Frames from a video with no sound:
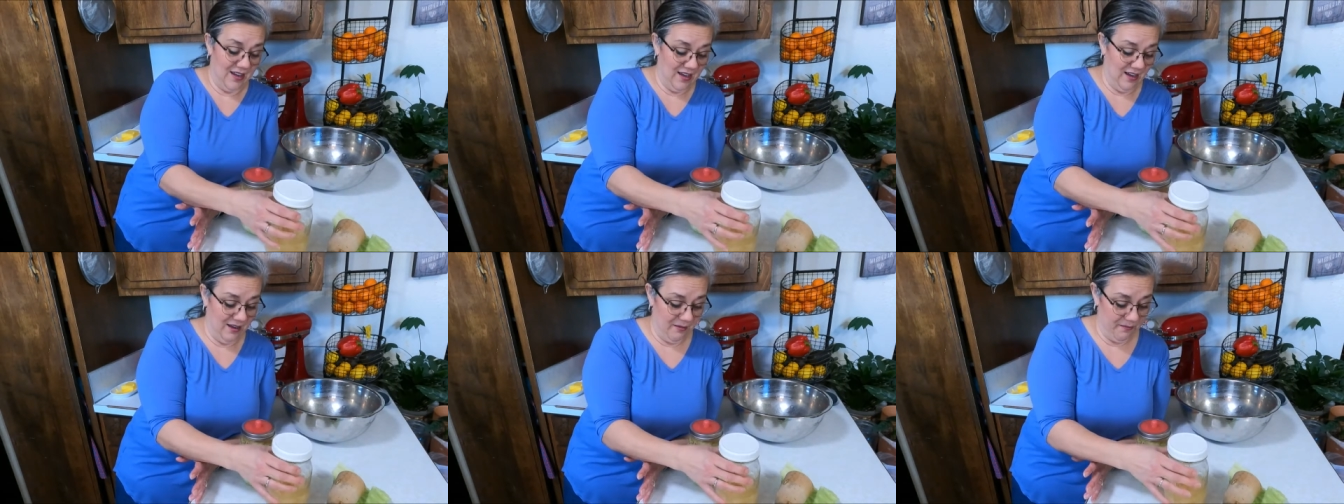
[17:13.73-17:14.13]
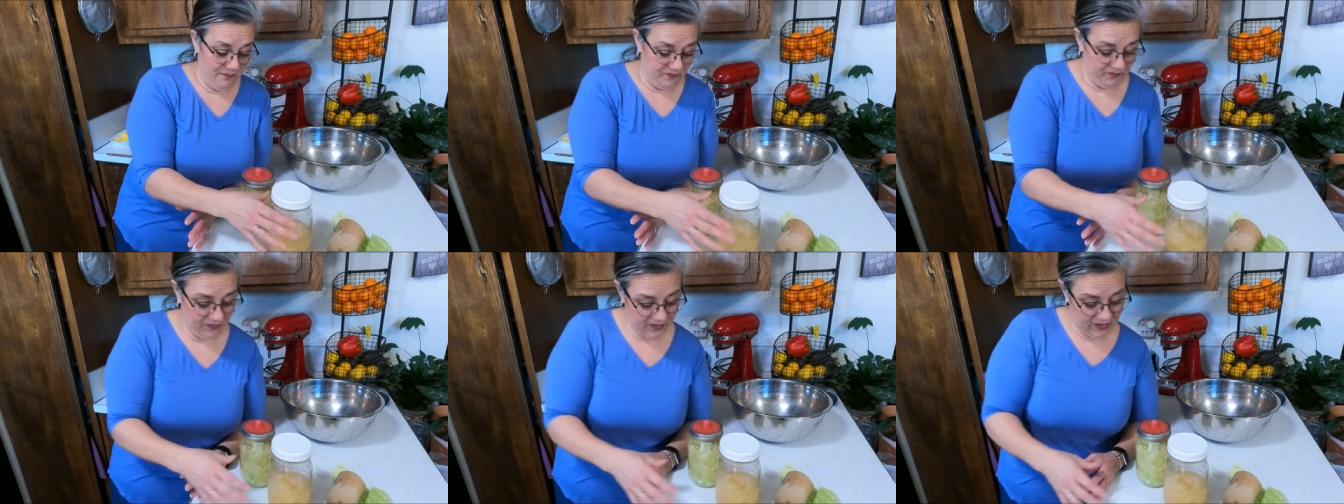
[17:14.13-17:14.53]

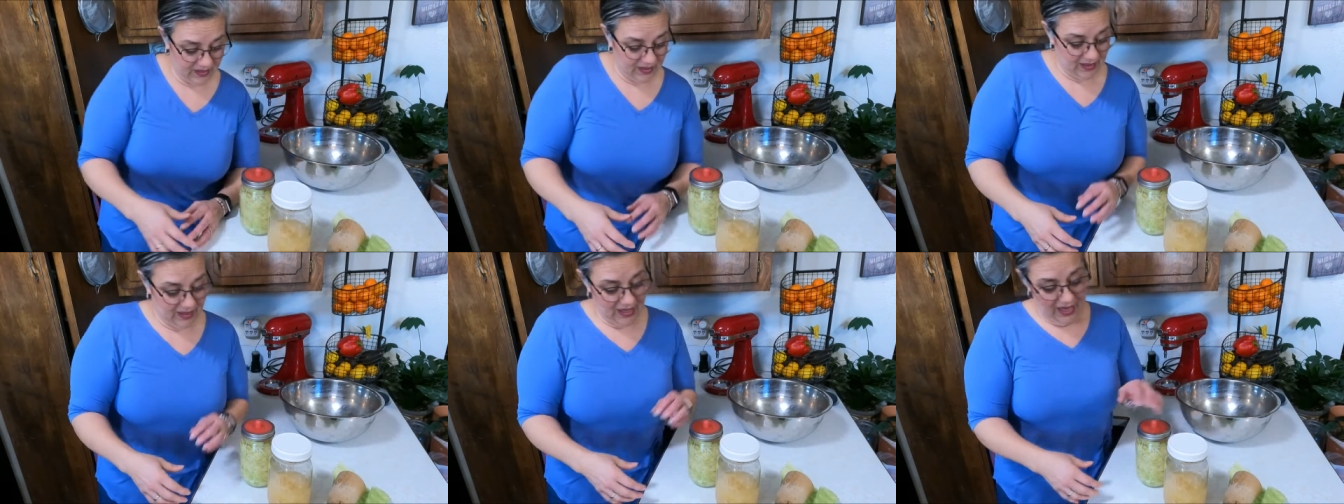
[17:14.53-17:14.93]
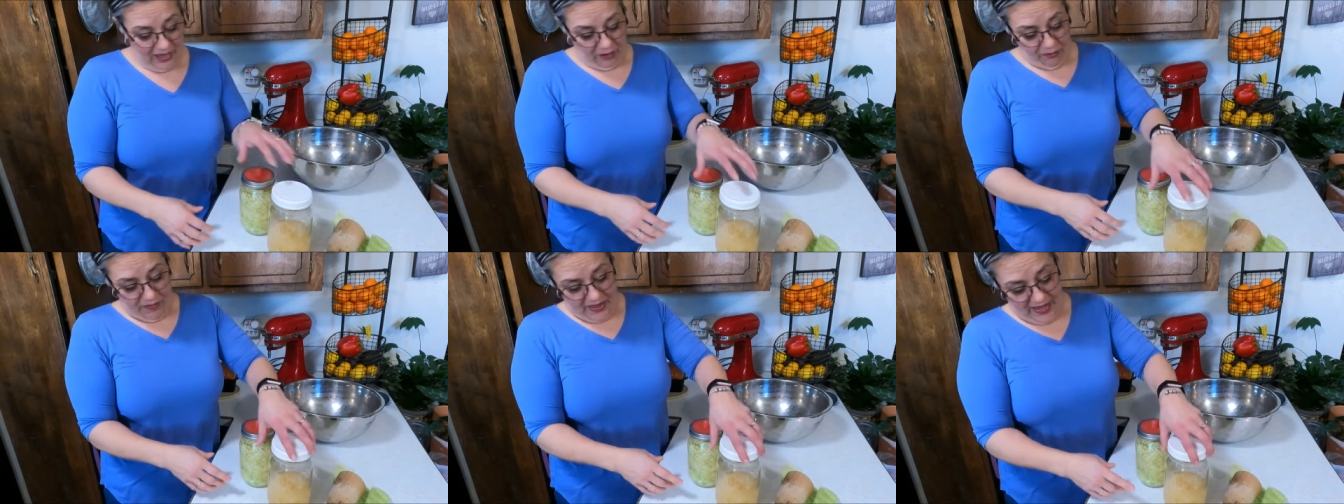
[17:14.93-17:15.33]
um,
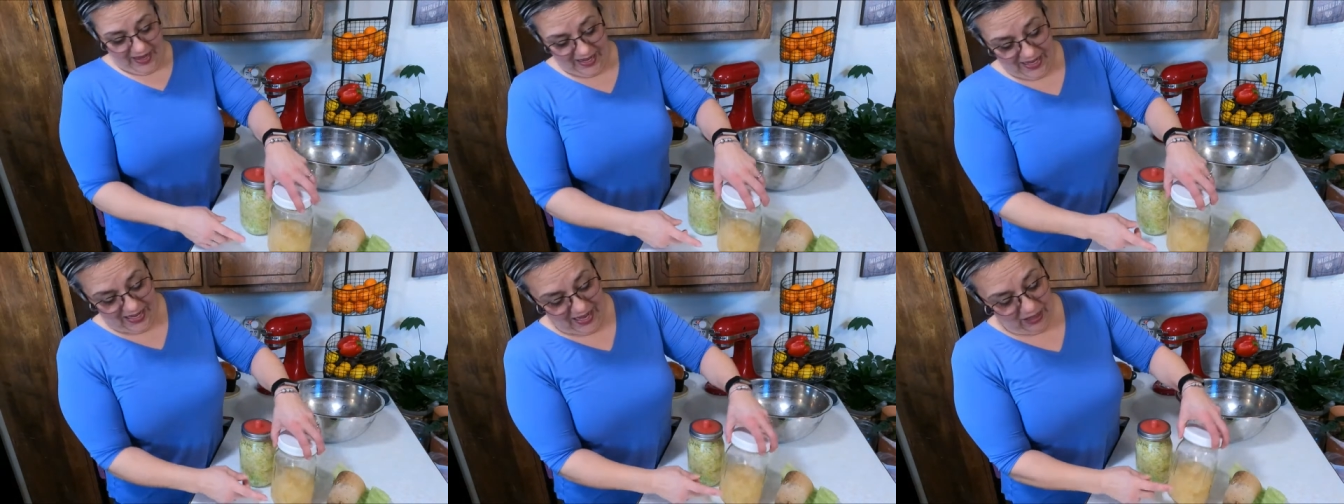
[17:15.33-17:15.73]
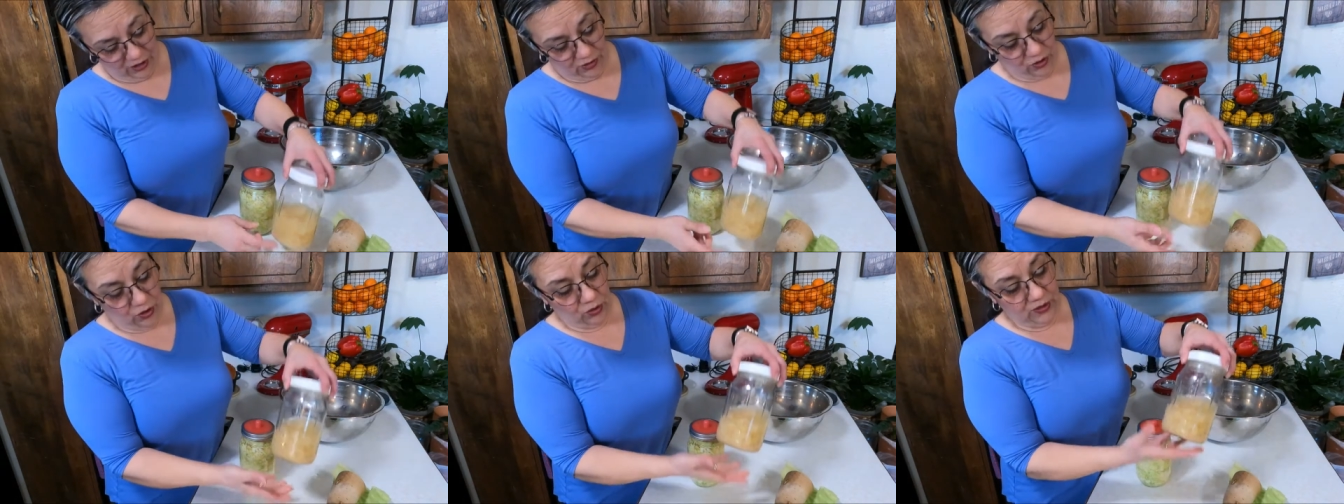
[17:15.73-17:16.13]
it'll be that
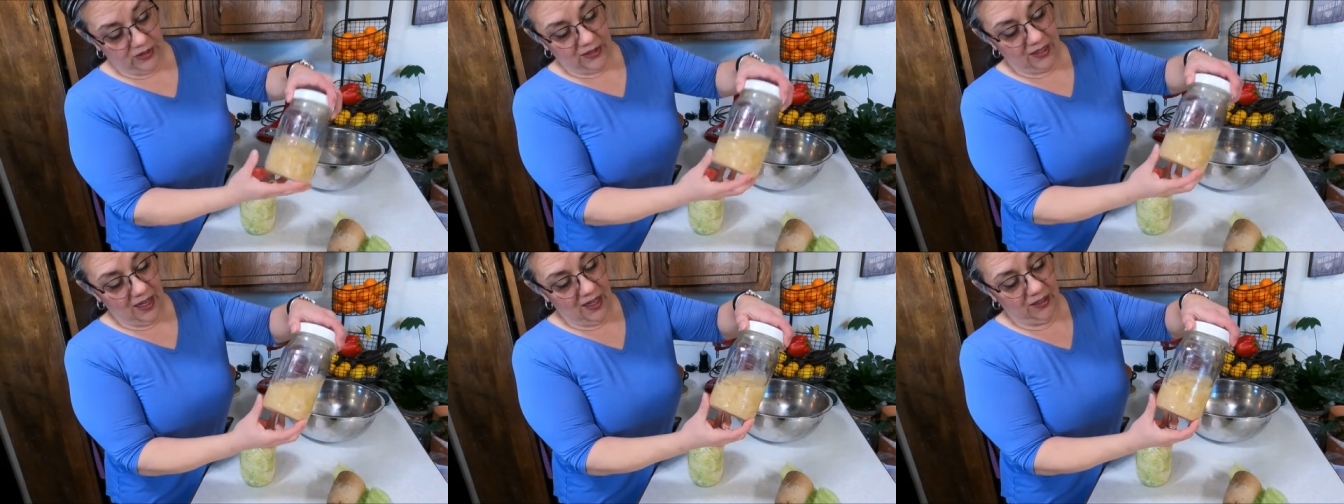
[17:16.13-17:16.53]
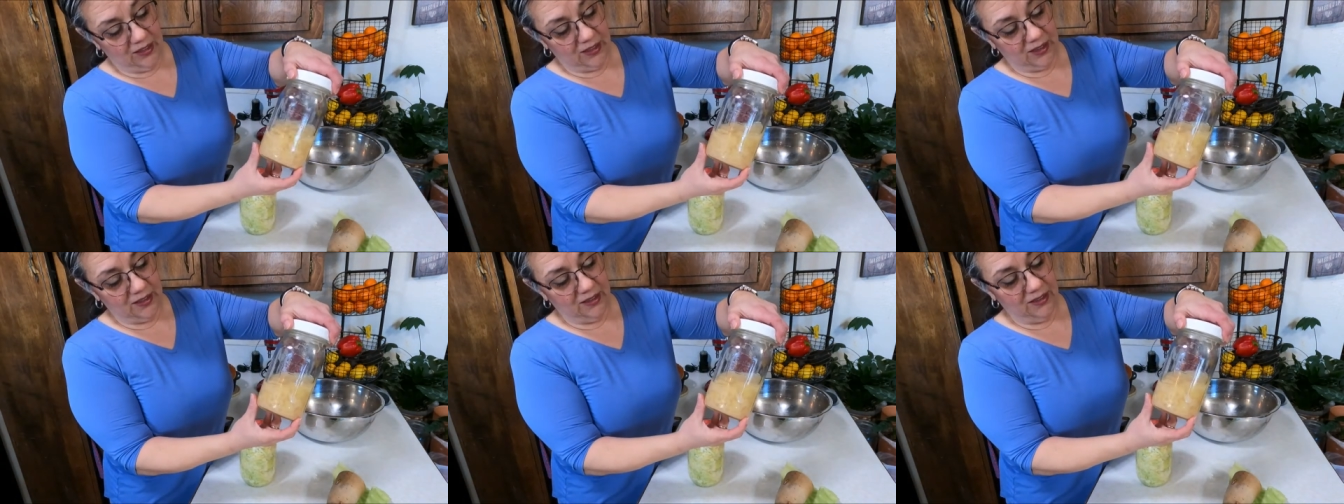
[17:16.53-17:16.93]
yellow golden
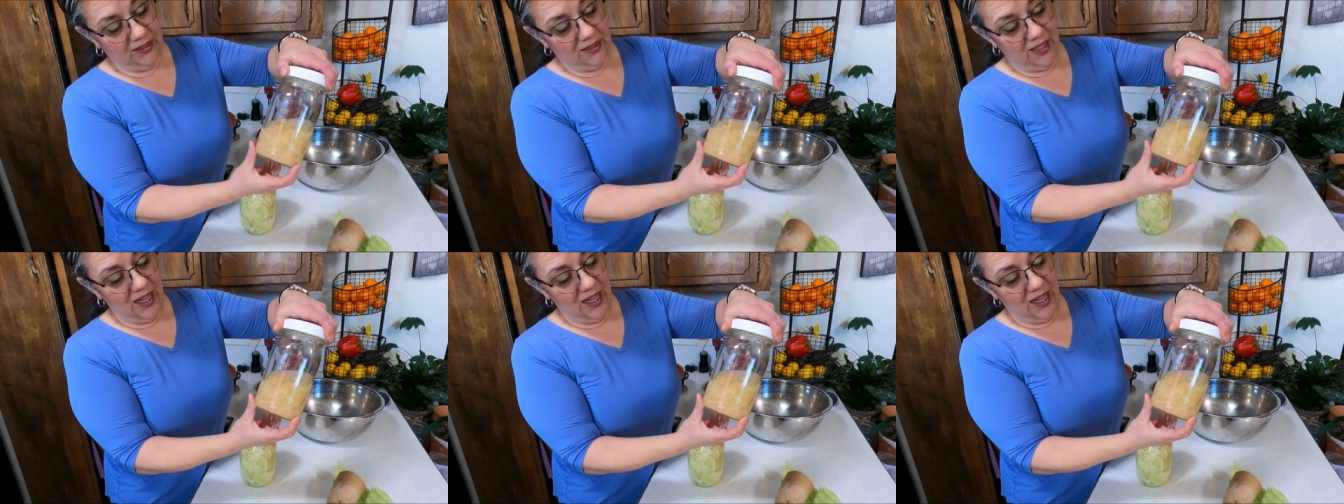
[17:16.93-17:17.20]
color.